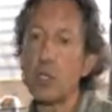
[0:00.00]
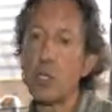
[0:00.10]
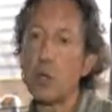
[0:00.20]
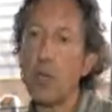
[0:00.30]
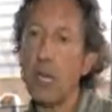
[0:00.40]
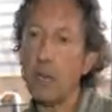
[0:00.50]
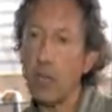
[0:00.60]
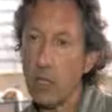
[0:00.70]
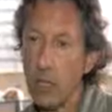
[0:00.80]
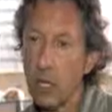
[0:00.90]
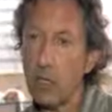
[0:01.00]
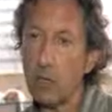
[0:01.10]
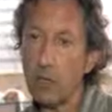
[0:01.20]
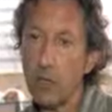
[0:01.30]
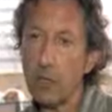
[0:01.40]
So we have a lot
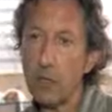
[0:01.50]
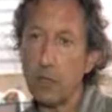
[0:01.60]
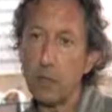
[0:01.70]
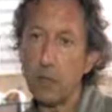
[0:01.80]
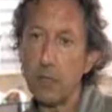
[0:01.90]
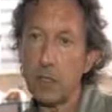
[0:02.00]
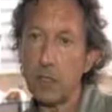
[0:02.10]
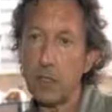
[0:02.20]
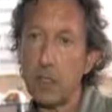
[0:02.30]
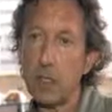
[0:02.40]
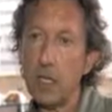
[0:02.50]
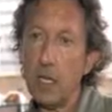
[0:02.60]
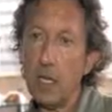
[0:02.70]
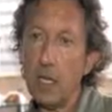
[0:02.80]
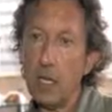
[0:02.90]
of very different
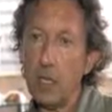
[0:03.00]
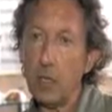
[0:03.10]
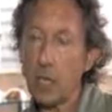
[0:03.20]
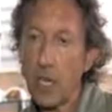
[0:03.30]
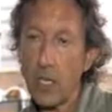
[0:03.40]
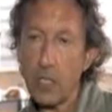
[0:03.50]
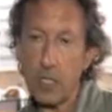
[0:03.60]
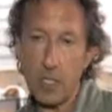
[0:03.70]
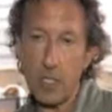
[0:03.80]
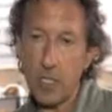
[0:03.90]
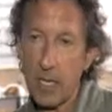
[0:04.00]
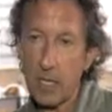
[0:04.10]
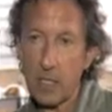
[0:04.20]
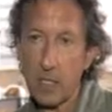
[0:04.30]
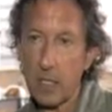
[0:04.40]
locations and sets.